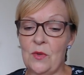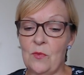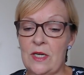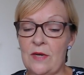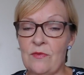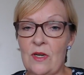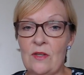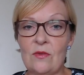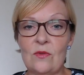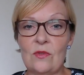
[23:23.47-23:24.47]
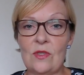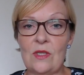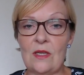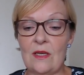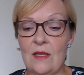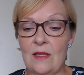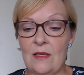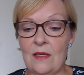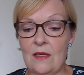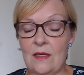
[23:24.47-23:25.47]
whenever I thought the
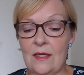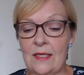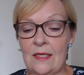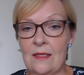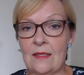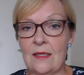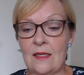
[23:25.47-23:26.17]
little